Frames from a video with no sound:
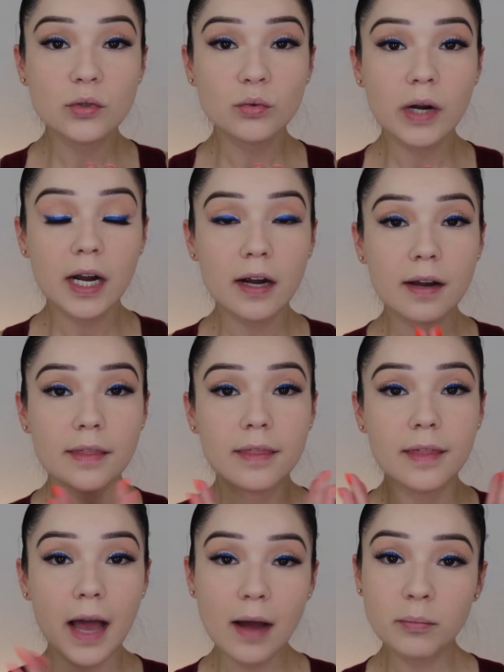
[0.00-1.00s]
swear
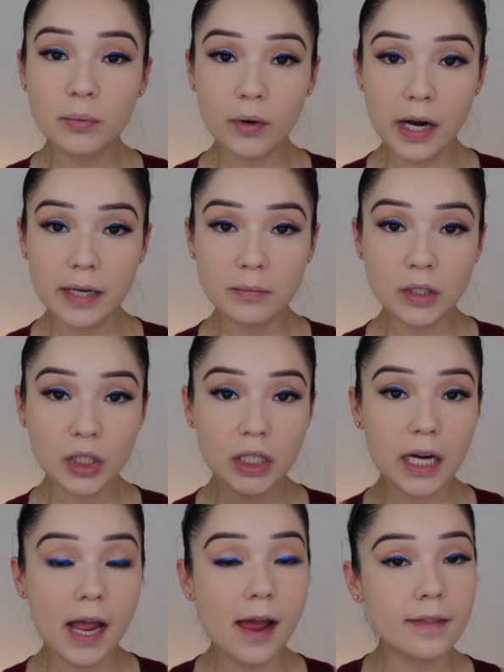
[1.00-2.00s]
that
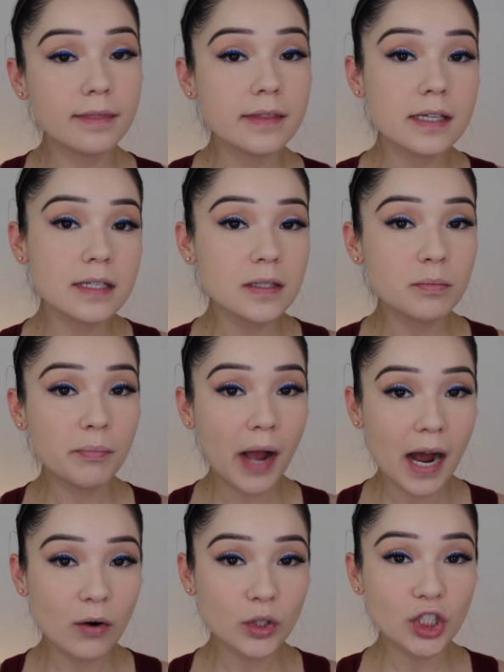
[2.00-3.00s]
primer and this
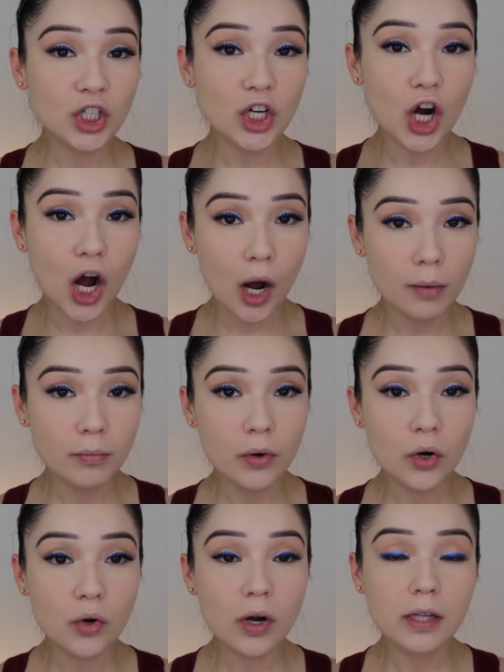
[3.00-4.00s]
powder
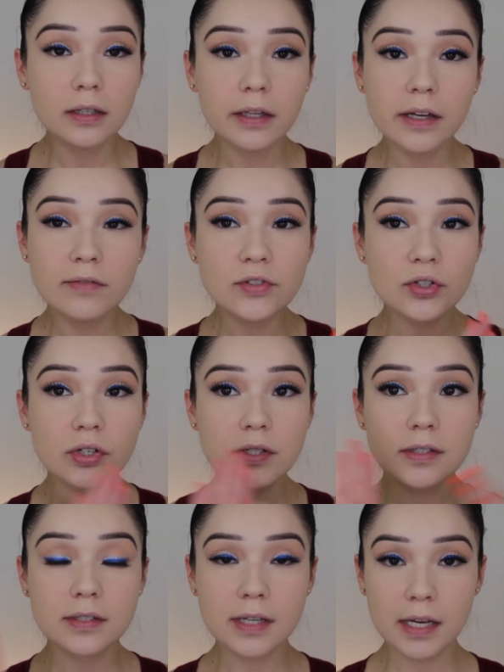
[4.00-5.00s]
combo leaves your
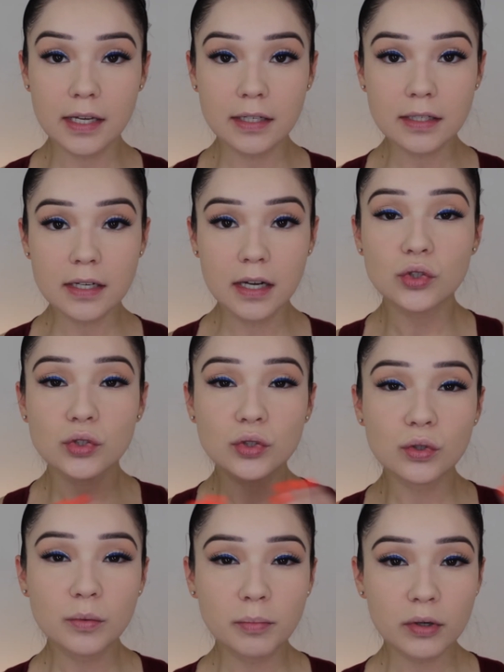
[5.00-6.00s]
skin
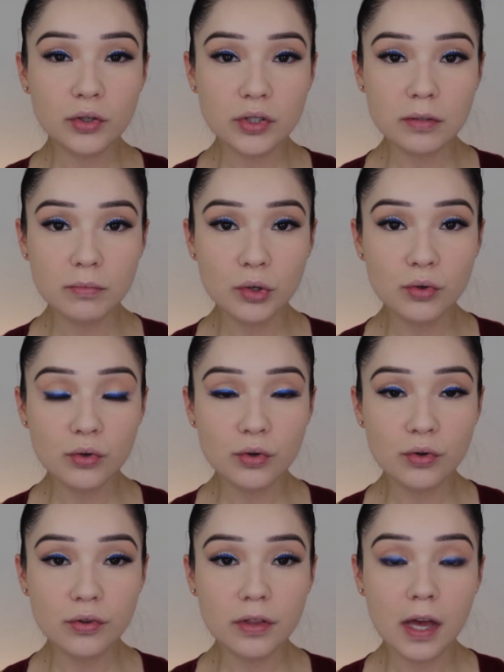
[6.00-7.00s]
super
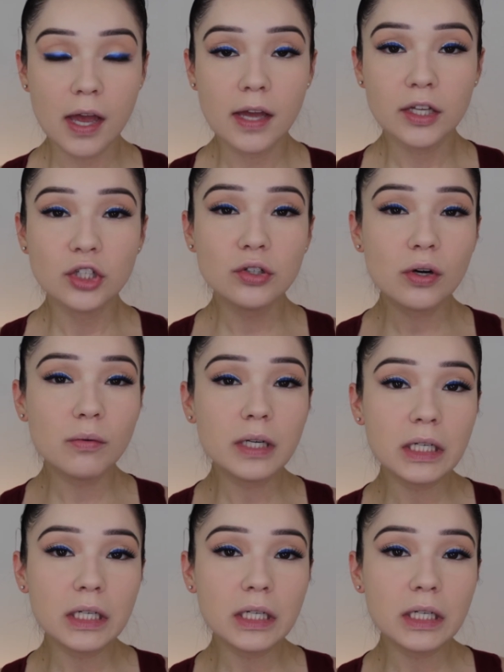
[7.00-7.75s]
smooth. You don't want